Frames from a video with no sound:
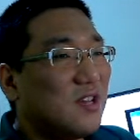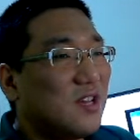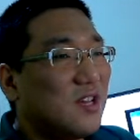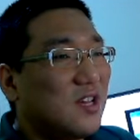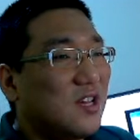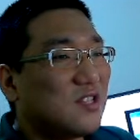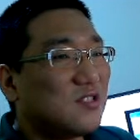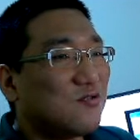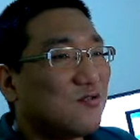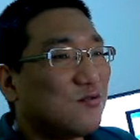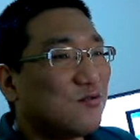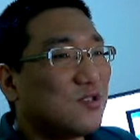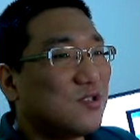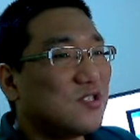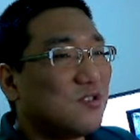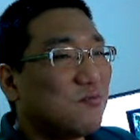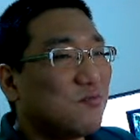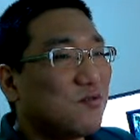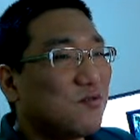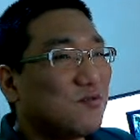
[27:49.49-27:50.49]
It only
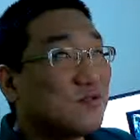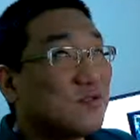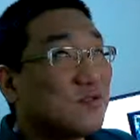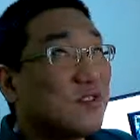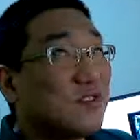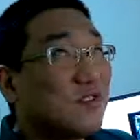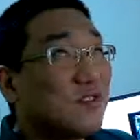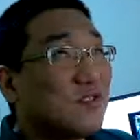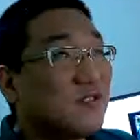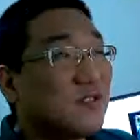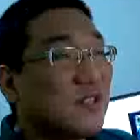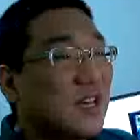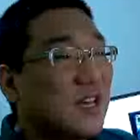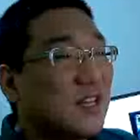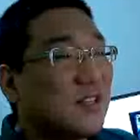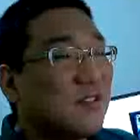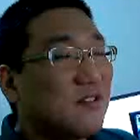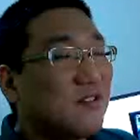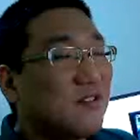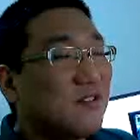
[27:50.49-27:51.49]
supports
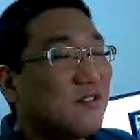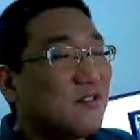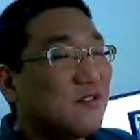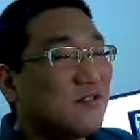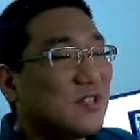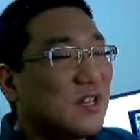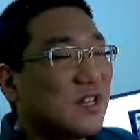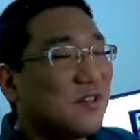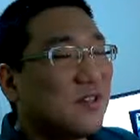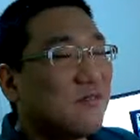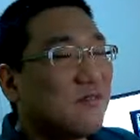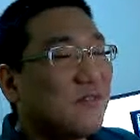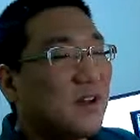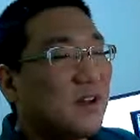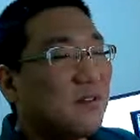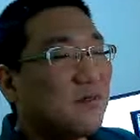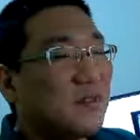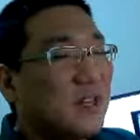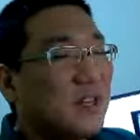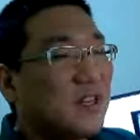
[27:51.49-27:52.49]
95,
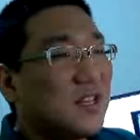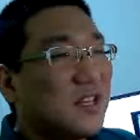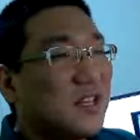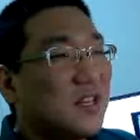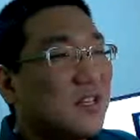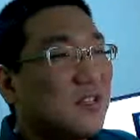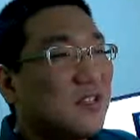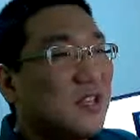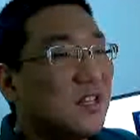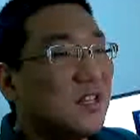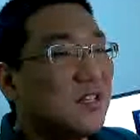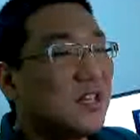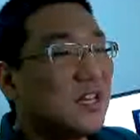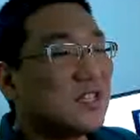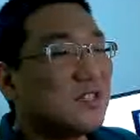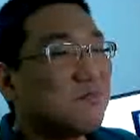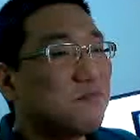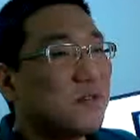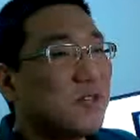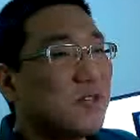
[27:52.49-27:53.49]
98 and
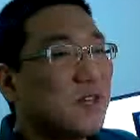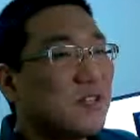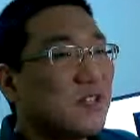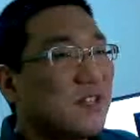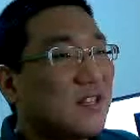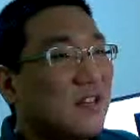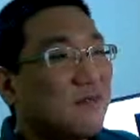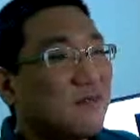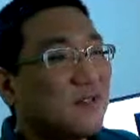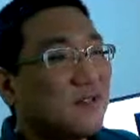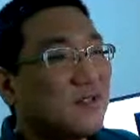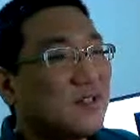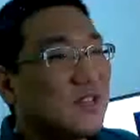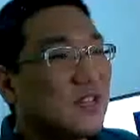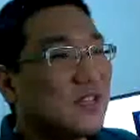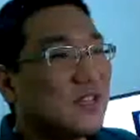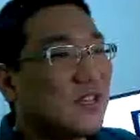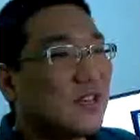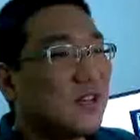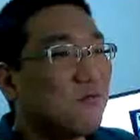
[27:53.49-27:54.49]
XP, and then after that
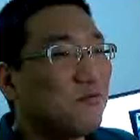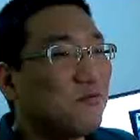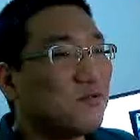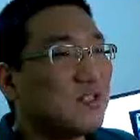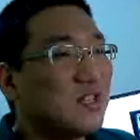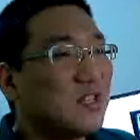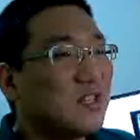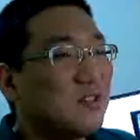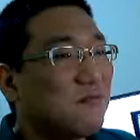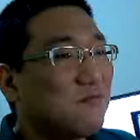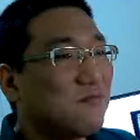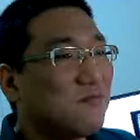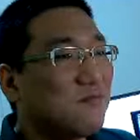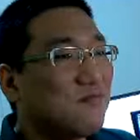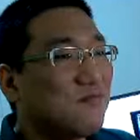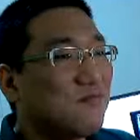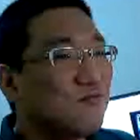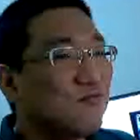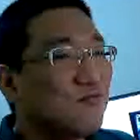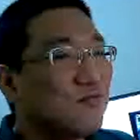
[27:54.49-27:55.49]
I was not able
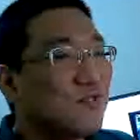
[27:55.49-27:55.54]
to